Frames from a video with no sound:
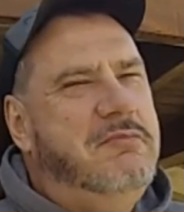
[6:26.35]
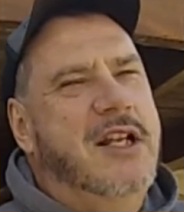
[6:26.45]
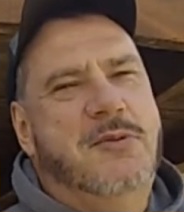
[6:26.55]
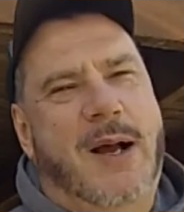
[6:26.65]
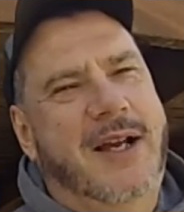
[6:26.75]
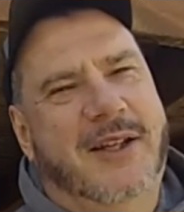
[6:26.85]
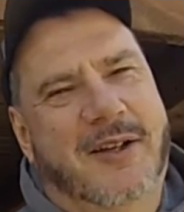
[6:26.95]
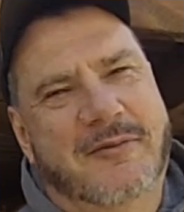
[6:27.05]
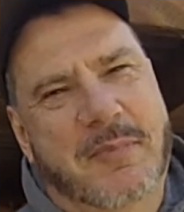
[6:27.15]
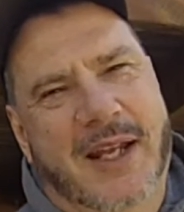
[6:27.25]
That's why I
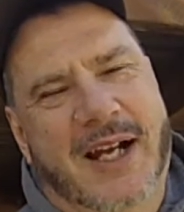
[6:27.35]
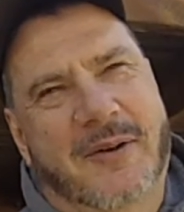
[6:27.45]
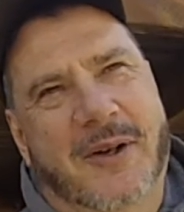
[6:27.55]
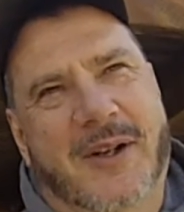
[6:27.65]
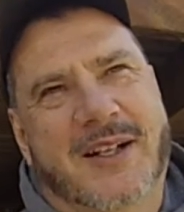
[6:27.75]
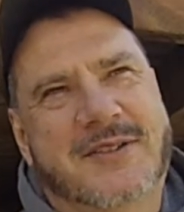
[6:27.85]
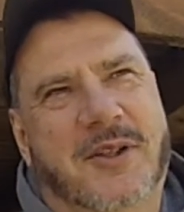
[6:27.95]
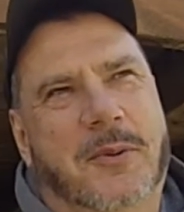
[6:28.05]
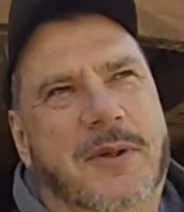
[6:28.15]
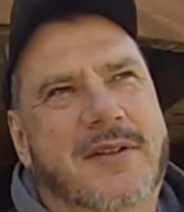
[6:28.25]
love being out here next to
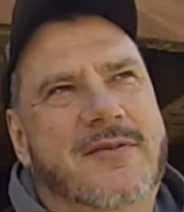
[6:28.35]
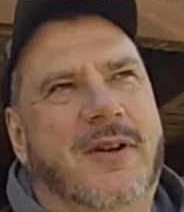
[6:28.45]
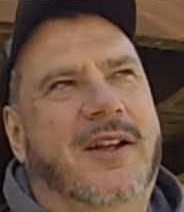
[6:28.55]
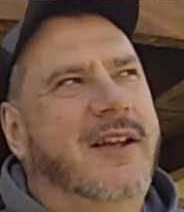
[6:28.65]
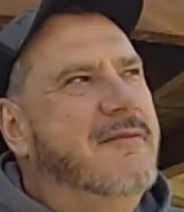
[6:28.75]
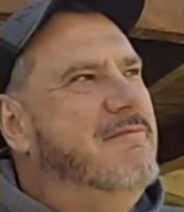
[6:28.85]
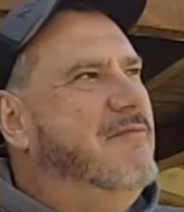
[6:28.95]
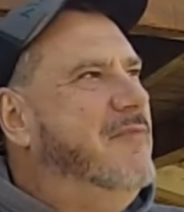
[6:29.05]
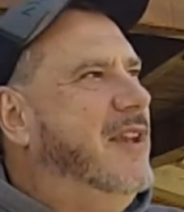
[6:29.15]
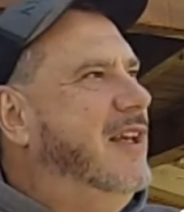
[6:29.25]
the woods, really.
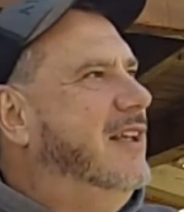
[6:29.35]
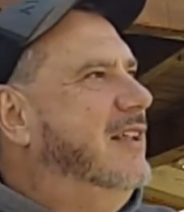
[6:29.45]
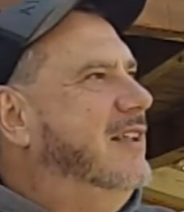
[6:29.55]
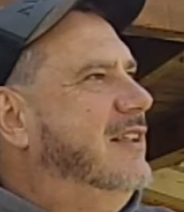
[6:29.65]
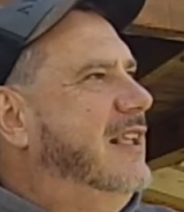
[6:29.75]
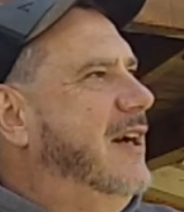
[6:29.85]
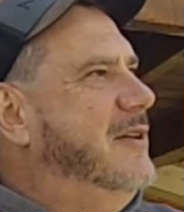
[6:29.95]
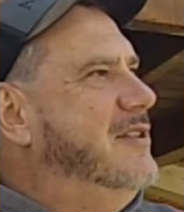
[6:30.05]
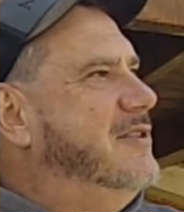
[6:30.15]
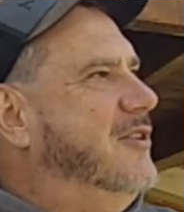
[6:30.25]
Now he
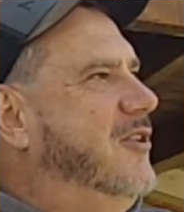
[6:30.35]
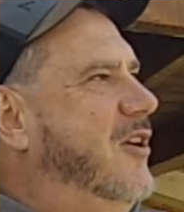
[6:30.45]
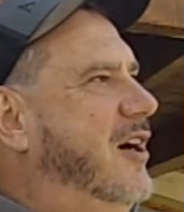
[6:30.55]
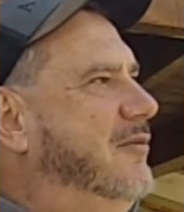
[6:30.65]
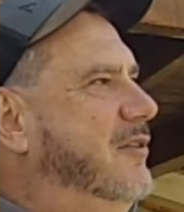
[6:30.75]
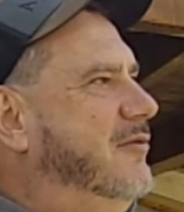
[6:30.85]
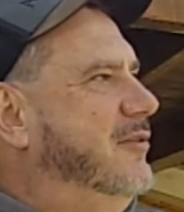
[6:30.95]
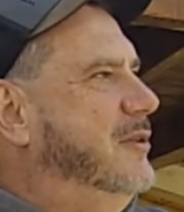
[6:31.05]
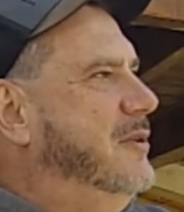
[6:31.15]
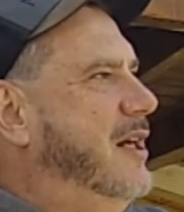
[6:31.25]
just took off and
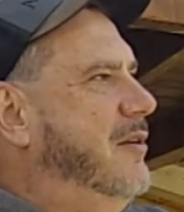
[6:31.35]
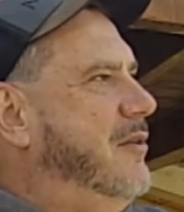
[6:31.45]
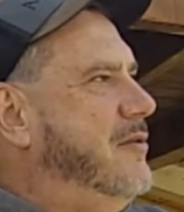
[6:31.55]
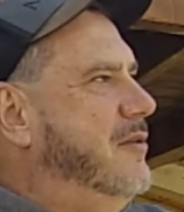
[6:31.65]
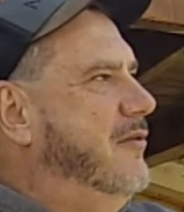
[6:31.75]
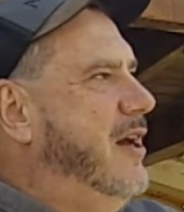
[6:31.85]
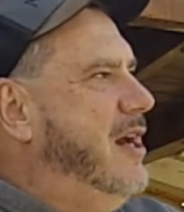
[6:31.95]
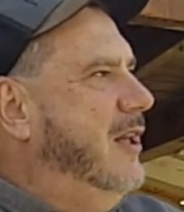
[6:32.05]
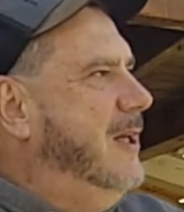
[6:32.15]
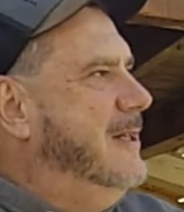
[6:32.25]
flew down through the
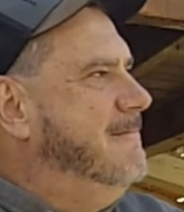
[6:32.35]
valley.